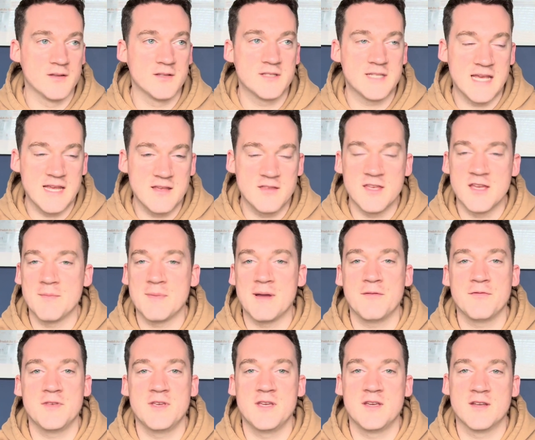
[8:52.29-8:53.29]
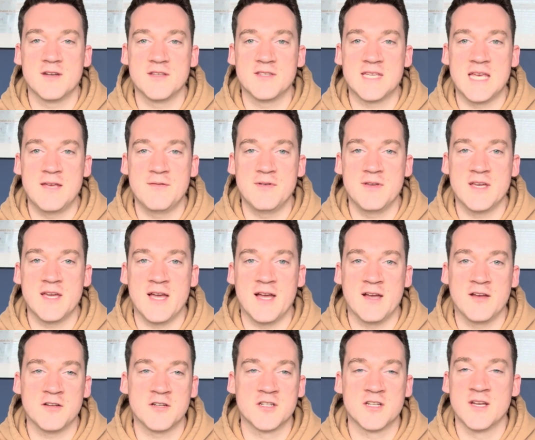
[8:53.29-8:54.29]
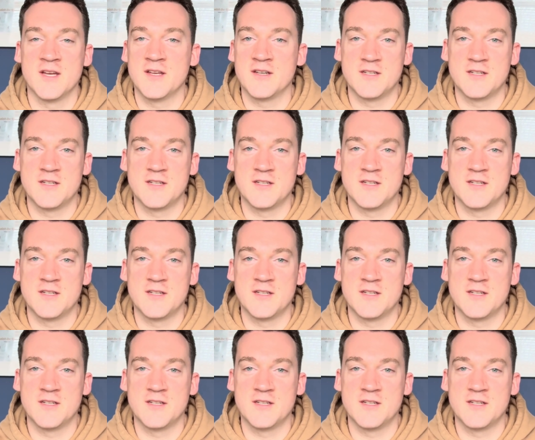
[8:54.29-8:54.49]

take the amount that you're going to save in cash,